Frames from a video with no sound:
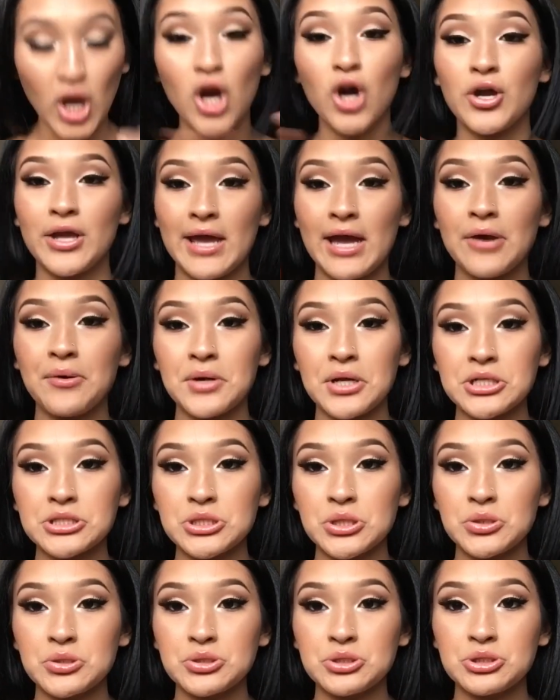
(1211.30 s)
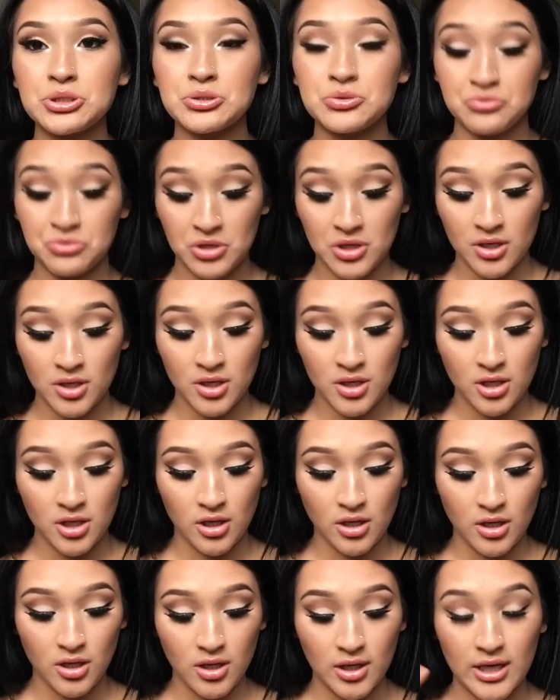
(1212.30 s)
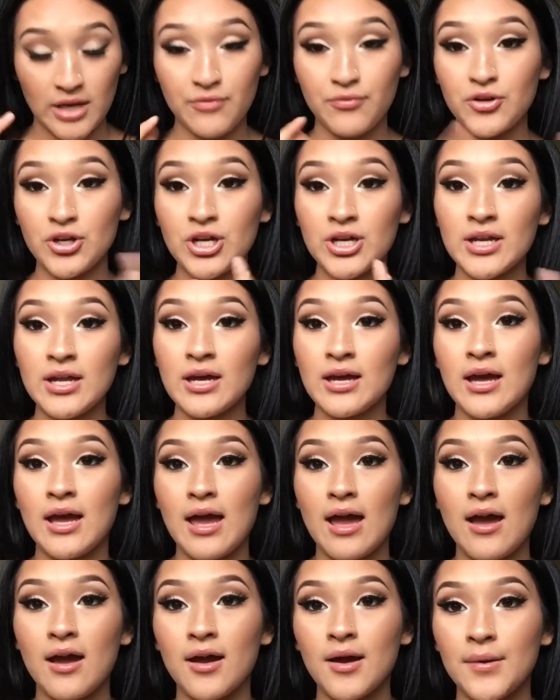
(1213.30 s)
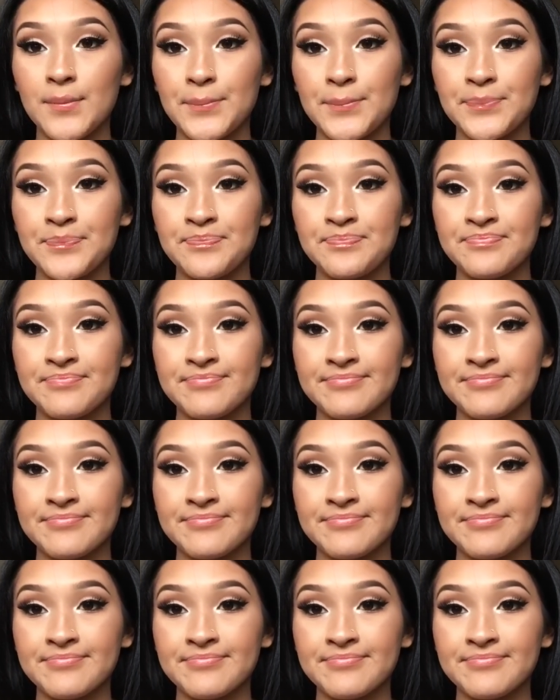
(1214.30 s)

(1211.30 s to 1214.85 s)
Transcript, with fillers: Oh yeah, I already told you. If you're gonna um